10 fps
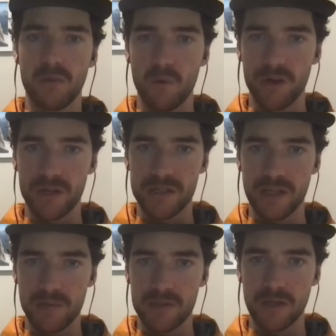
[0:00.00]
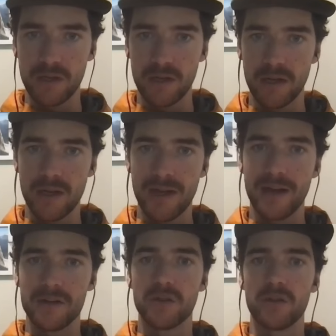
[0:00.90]
on what it is that I was learning. And
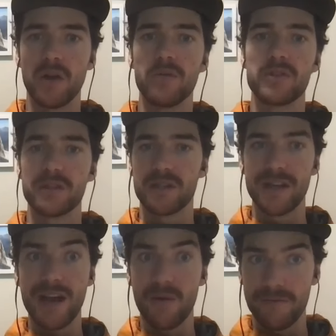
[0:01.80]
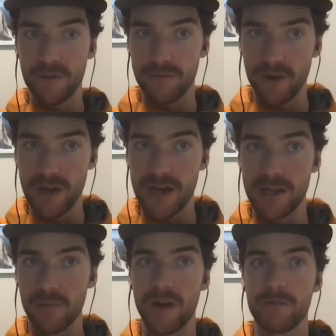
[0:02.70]
I took notes. And so now I feel very
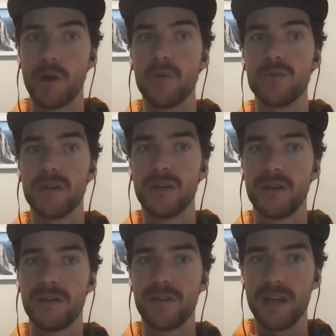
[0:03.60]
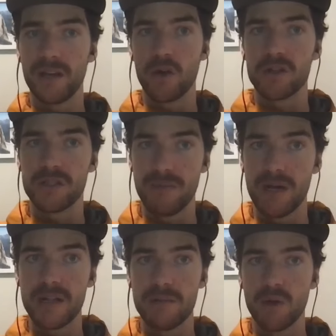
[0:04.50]
lucky. When I wrote The Hidden Cost of
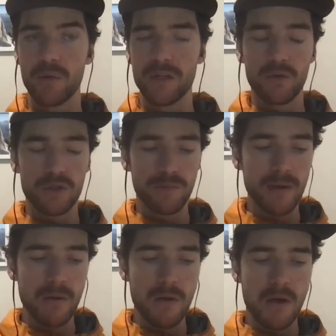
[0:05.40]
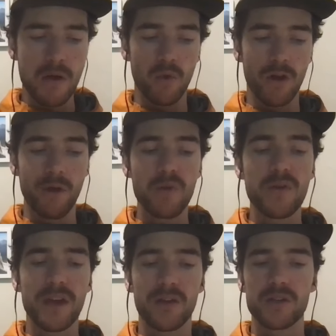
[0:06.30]
Money, the book we talked about, when I wrote The
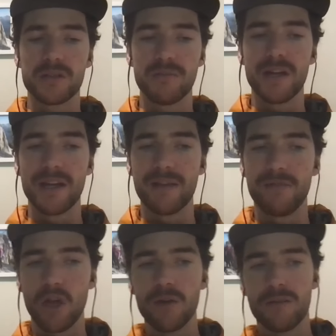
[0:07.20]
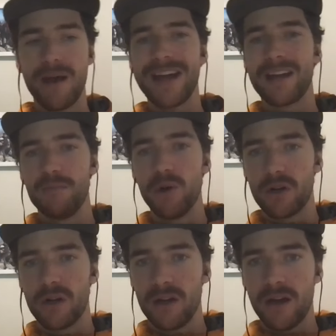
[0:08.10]
Hidden Cost of Money, if you go to the back of the
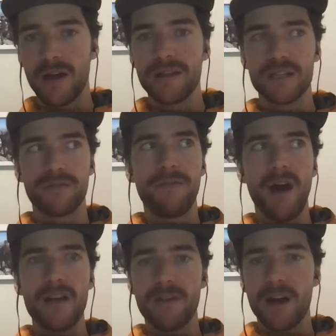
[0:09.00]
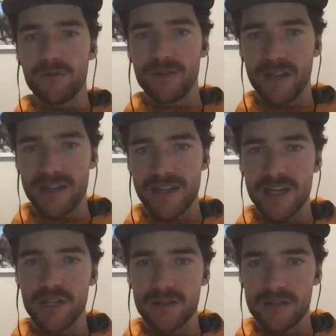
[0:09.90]
book, I think there's 500
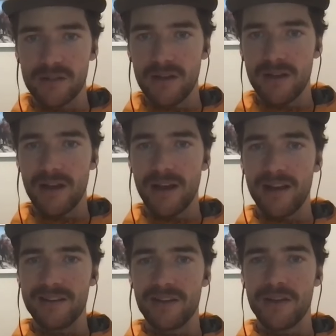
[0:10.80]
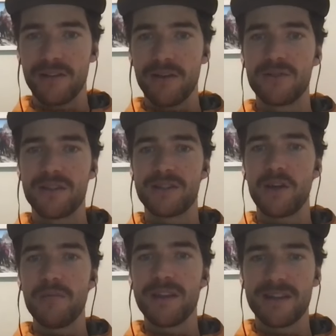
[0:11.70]
citations. And those, there's
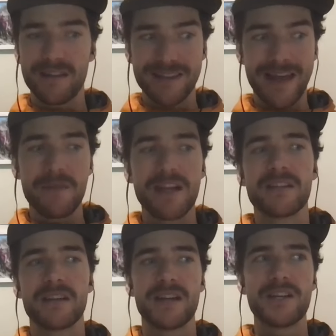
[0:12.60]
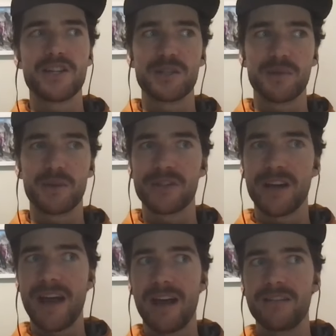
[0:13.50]
so many, there's that many citations because I
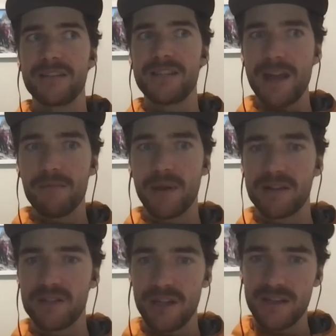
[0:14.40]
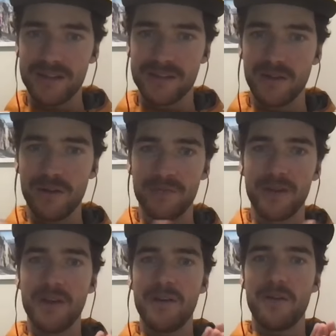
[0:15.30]
had 10 plus years of
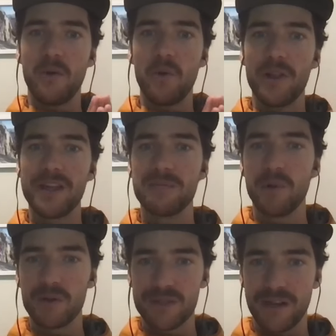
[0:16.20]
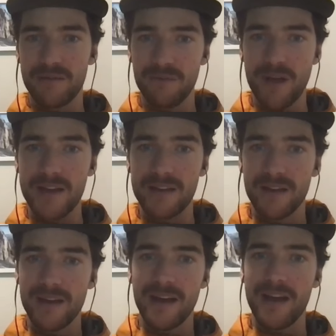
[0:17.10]
all of these books that I've read
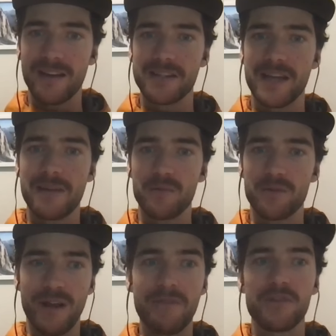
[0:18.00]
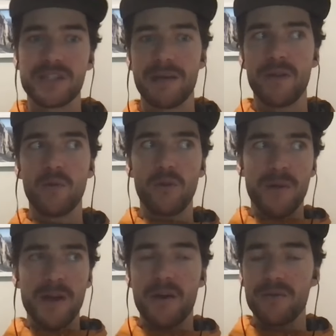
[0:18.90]
and I was able to reference them in all of
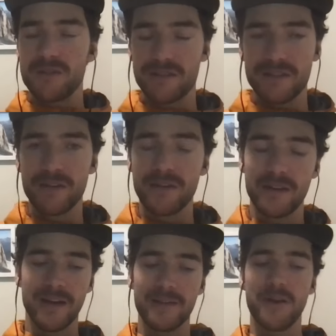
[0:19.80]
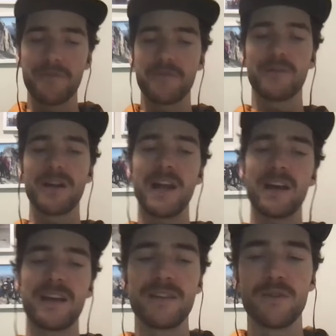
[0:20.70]
my notes. And so I feel really
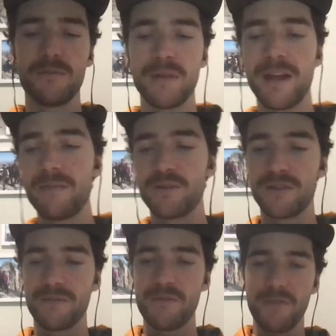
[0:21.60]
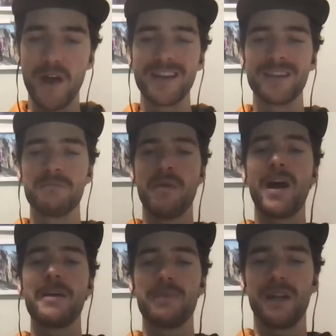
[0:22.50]
lucky to have been able to find
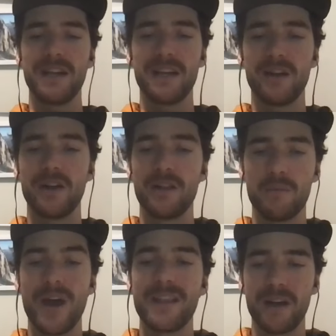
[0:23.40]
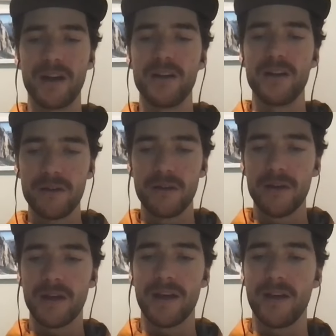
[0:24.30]
my ability to learn the way that I learn.
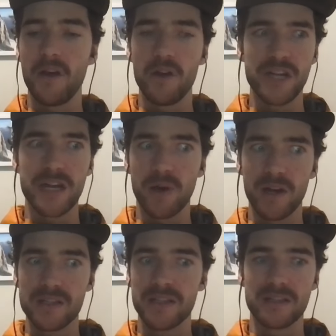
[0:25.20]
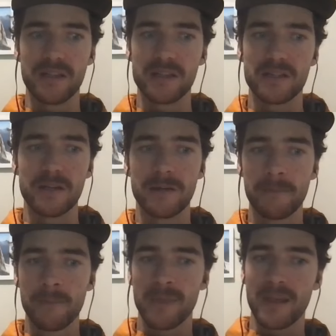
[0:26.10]
And I urge anyone listening to this to,
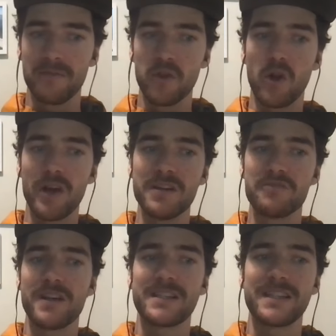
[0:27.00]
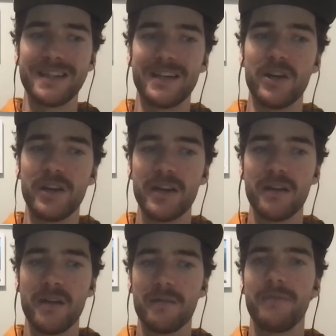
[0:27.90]
if you're not interested in learning,
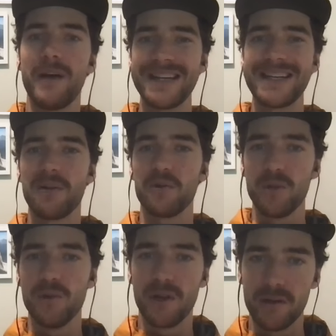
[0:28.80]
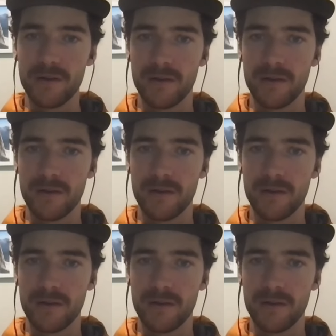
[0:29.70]
find how you learn.